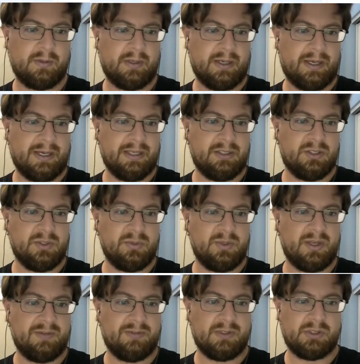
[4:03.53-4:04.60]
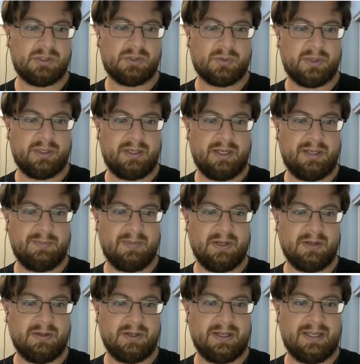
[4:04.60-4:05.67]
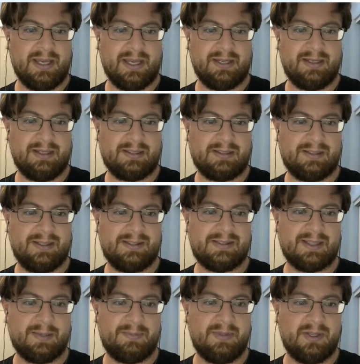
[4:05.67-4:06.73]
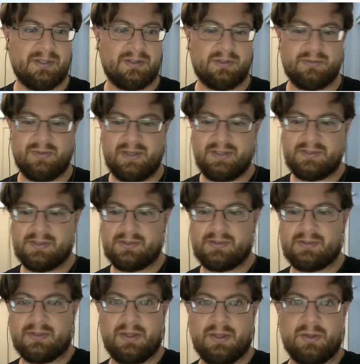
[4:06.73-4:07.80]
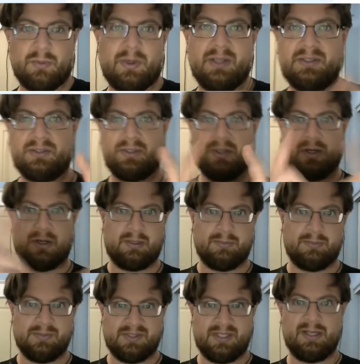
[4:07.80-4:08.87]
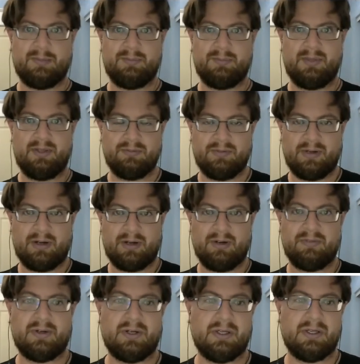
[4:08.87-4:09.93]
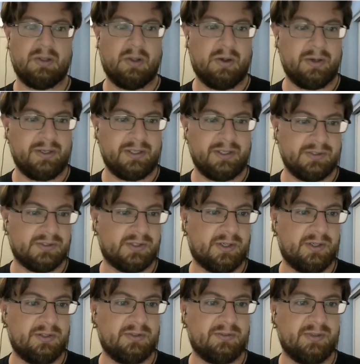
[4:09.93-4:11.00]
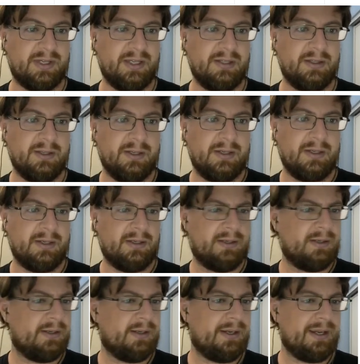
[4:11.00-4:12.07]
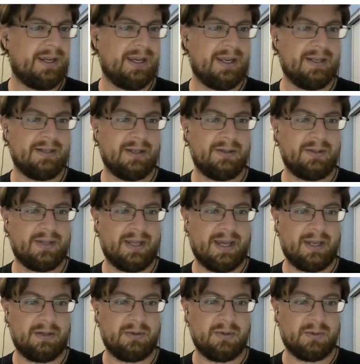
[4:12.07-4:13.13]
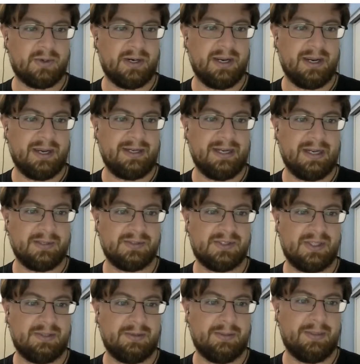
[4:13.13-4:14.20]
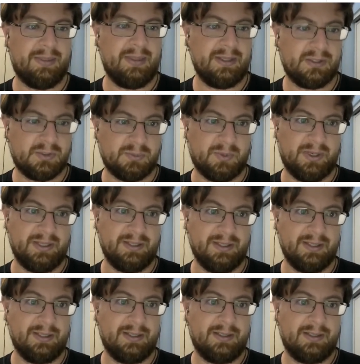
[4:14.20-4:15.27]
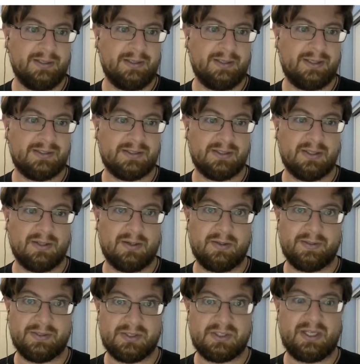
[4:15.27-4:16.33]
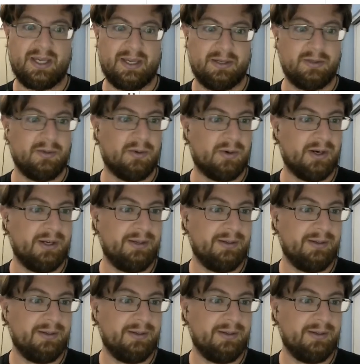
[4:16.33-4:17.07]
I do give it a short name here. Again, it cleans up the interface. Otherwise, the columns end up being very, very long and it's hard to read. And under category, I now say that this one is in the knowledge category.